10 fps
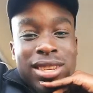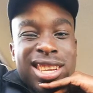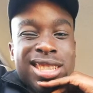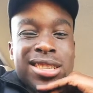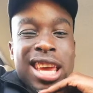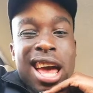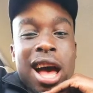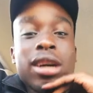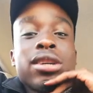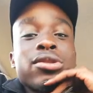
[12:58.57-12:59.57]
It's here.
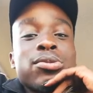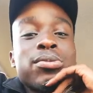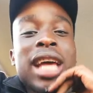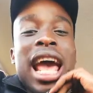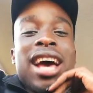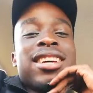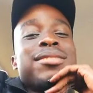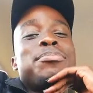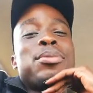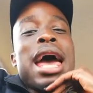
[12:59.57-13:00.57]

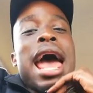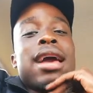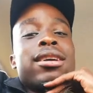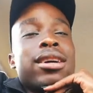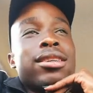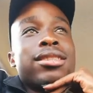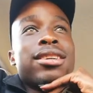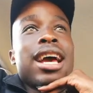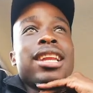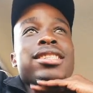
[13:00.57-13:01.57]
It's back,
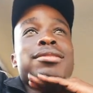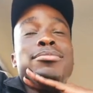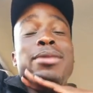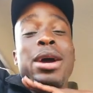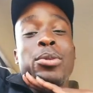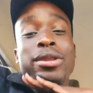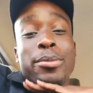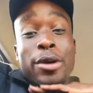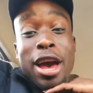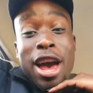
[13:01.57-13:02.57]
honey. Back with the
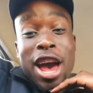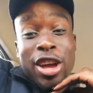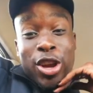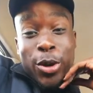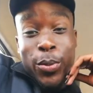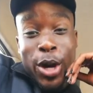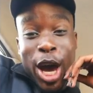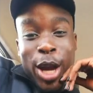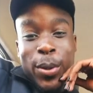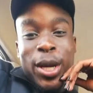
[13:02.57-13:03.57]
bag and the
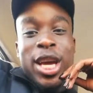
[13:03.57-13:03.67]
babe.